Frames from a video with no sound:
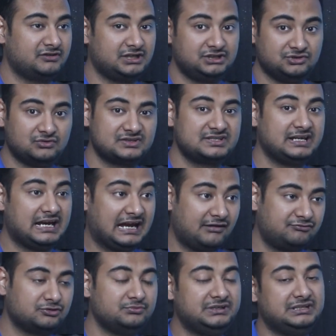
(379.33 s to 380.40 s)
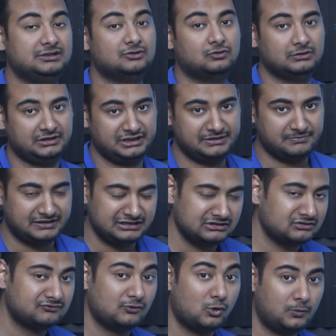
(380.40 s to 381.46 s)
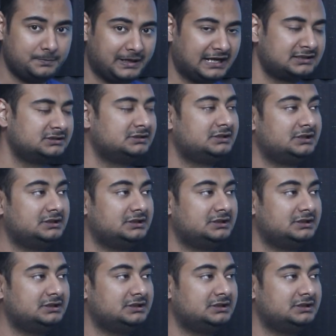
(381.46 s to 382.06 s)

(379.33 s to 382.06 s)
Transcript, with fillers: where USA have to be independent of OPEC,